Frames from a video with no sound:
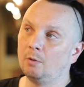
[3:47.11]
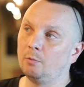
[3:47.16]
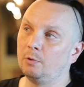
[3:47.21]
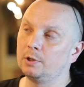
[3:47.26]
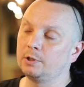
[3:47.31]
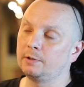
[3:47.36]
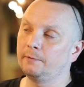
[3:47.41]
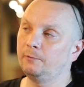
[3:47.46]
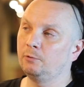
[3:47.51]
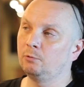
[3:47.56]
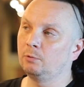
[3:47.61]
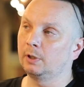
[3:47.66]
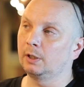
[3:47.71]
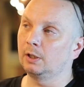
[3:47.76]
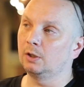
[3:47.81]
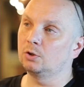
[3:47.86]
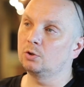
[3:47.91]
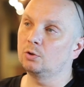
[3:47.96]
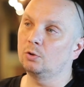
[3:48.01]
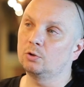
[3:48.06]
Whereas if you're
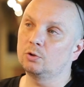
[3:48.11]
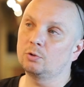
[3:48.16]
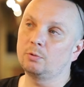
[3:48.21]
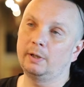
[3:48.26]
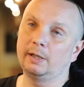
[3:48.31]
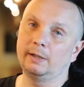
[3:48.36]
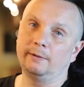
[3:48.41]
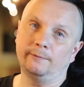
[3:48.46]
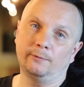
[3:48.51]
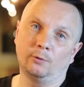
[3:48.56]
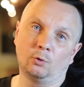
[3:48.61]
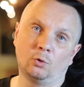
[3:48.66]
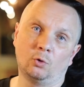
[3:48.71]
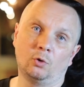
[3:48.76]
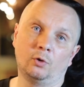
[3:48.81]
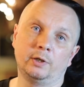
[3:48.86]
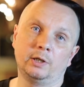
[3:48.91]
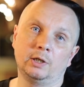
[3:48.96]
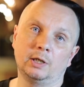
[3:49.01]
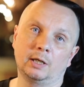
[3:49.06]
running at sort of
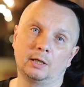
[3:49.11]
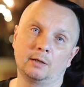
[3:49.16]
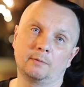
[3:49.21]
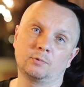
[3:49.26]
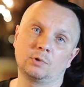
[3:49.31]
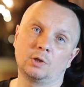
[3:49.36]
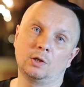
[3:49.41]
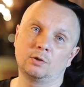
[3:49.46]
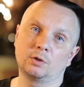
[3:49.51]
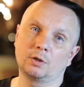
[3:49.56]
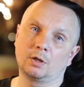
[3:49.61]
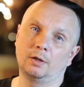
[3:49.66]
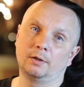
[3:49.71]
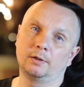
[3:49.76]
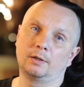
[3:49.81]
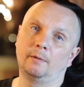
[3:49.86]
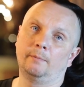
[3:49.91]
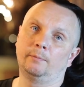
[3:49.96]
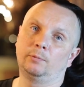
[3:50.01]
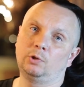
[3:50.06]
24 and you get up to those kind
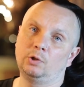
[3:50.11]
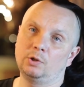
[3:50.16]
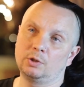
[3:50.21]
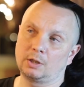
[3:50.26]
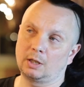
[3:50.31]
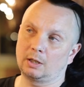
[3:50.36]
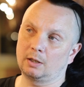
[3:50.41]
of temperatures,